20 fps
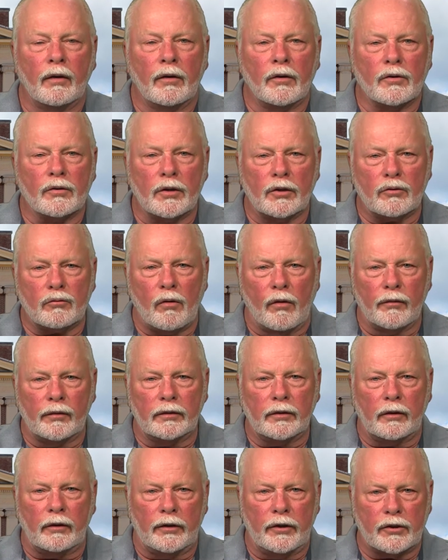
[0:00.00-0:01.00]
So let's go over a
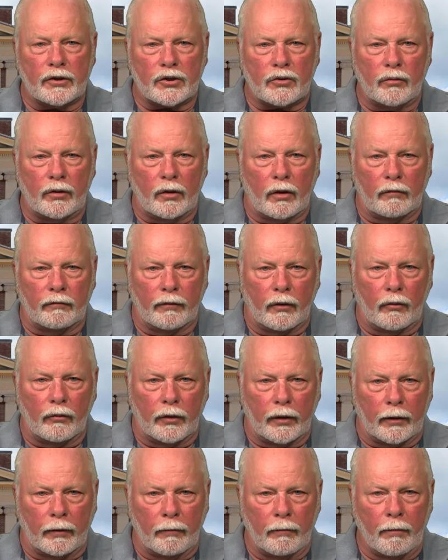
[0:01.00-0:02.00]
little history on
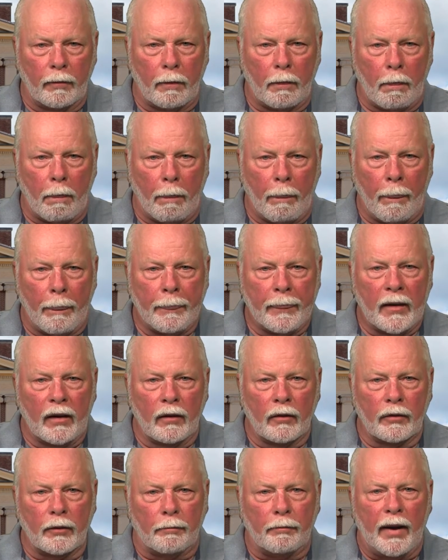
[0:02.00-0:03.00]
voting.
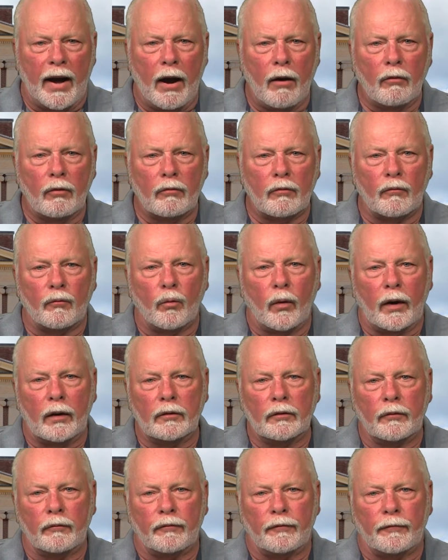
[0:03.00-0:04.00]
The power of
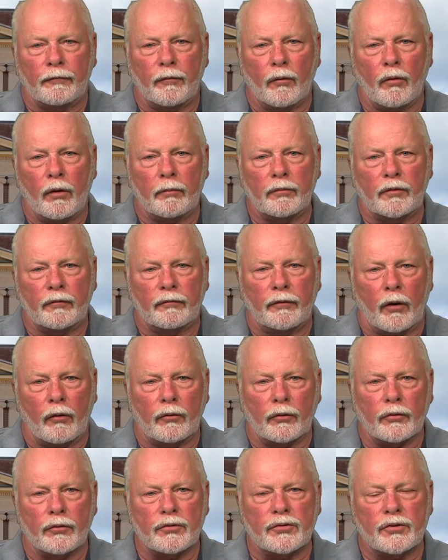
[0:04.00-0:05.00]
well-informed
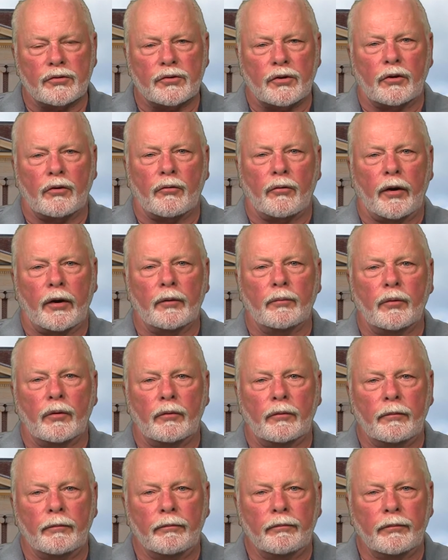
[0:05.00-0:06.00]
voters is
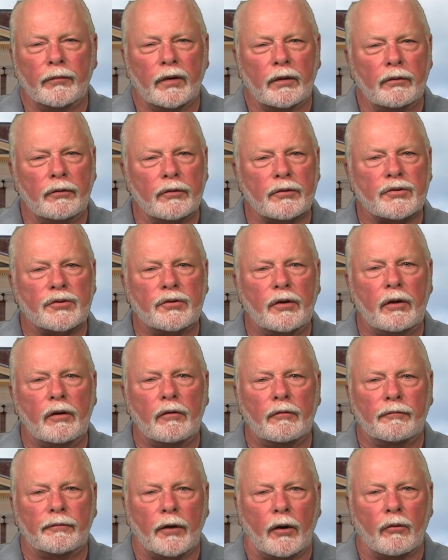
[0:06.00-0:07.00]
incredible. Your
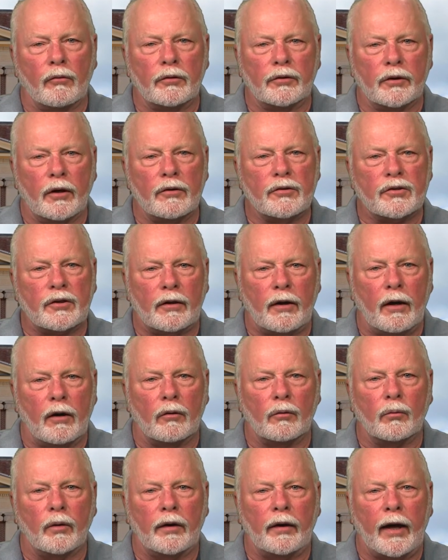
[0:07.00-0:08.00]
single vote does
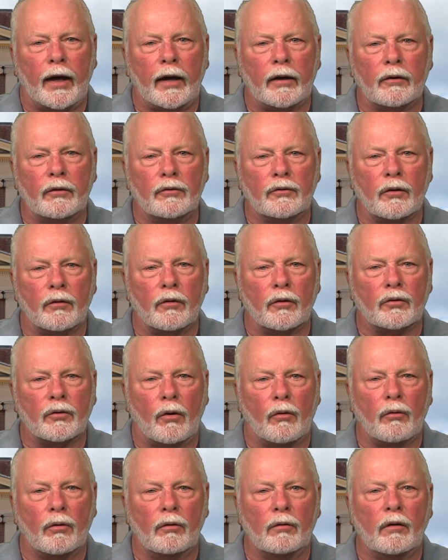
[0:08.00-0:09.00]
count when added to the
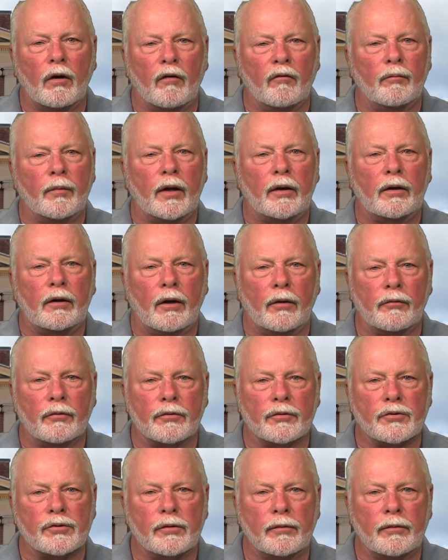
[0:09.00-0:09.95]
total of many others.